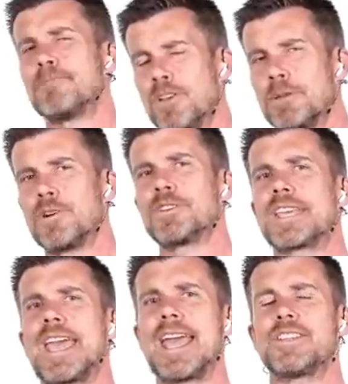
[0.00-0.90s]
Not the
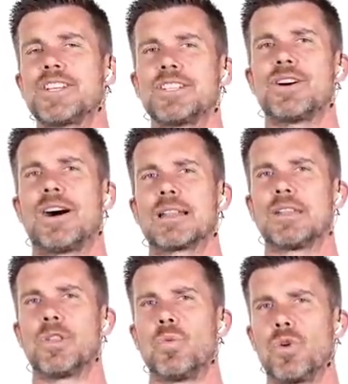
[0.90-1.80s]
most catchy
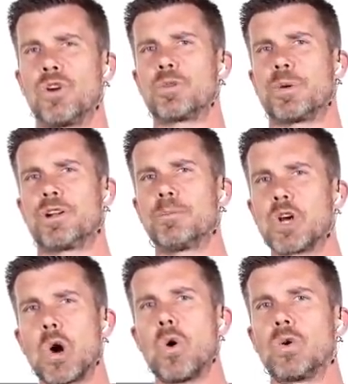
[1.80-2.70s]
title in the world, but I'm
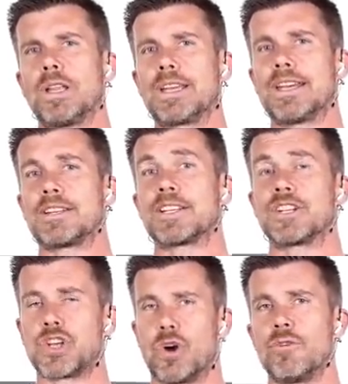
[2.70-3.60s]
calling it
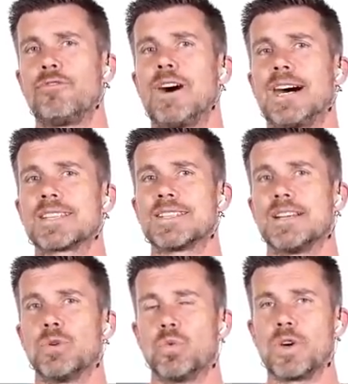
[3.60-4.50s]
Go
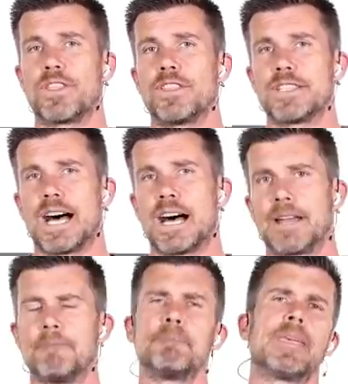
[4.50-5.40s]
Faster with
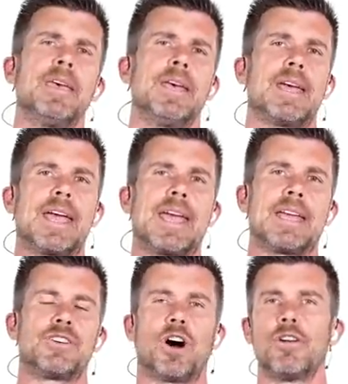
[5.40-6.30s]
Data.
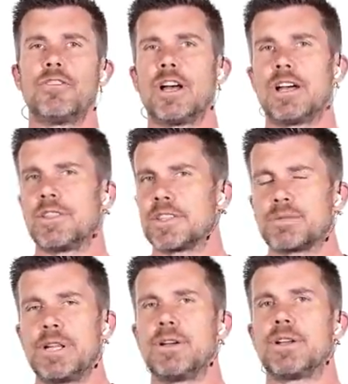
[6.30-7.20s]
And over the
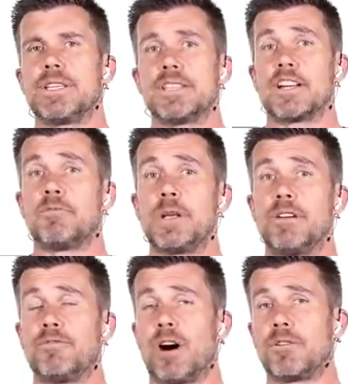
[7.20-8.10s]
twenty odd years I've
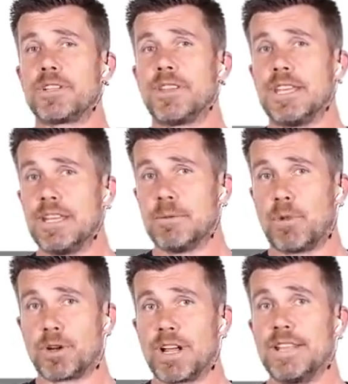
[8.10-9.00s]
been involved in the
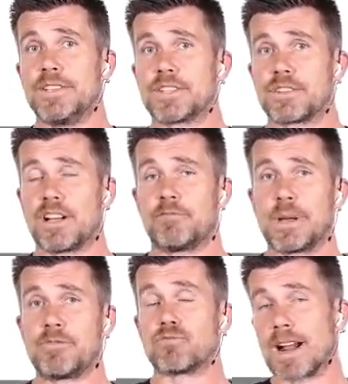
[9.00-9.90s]
motor industry, I've
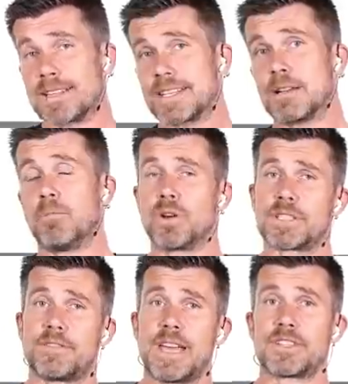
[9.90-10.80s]
been racing
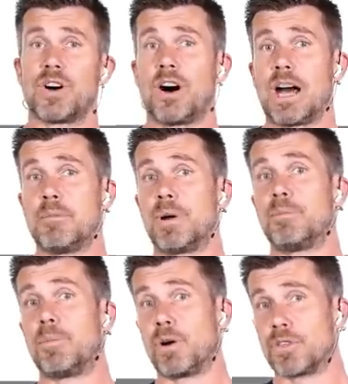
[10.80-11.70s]
most of that
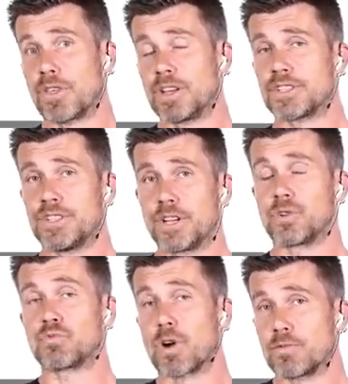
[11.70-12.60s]
time, both
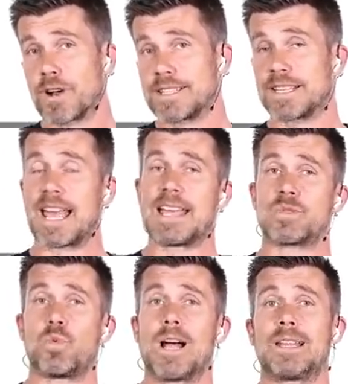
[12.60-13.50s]
circuit or road racing
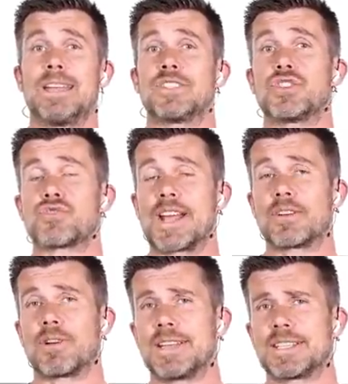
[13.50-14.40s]
as well as
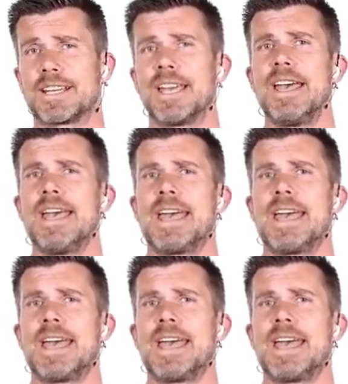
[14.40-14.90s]
drag racing.